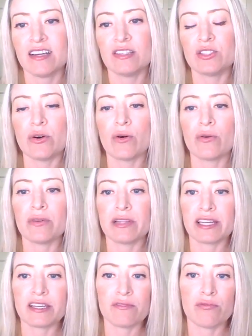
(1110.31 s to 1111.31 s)
So
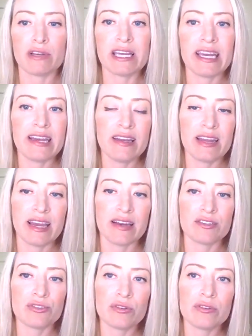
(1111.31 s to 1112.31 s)
like if we can't
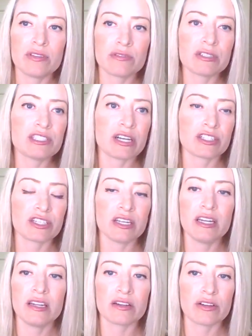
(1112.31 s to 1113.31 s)
handle the
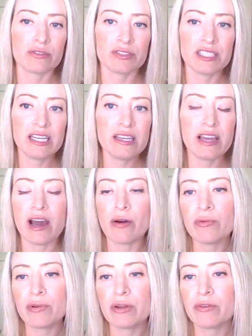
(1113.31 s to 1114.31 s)
rejection and the ghosting, how
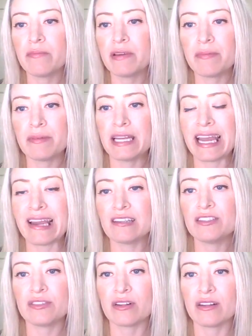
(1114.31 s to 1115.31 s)
are we going to be able to
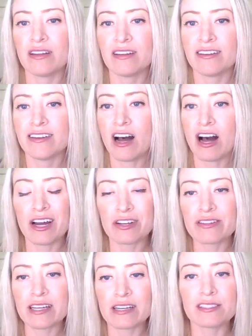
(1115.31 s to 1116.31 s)
handle
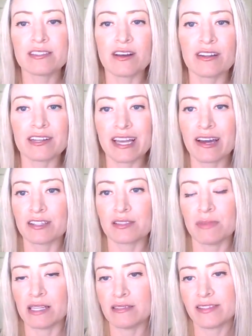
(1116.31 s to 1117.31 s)
$100,000 cash
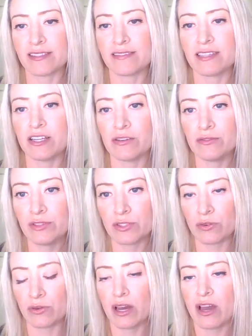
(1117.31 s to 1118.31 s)
months?
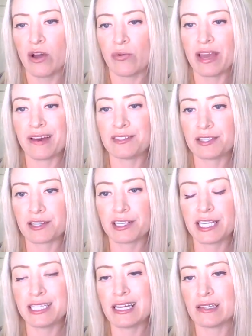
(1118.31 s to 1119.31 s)
So we have to
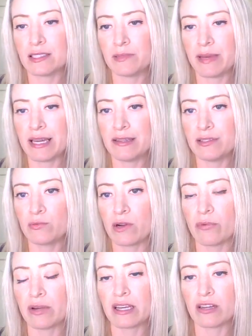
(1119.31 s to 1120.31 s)
create that space
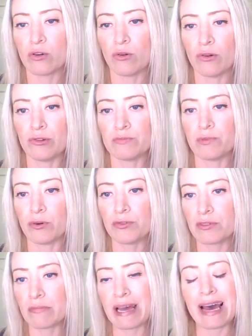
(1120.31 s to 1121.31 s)
where we can hold
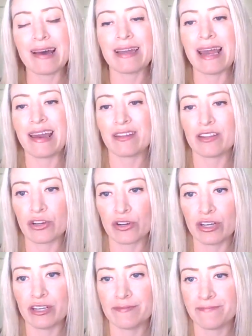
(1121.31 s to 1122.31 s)
both the bad and the
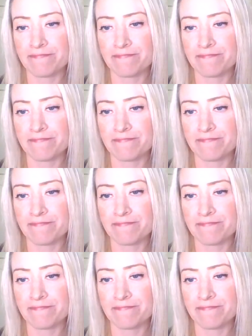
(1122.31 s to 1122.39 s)
good.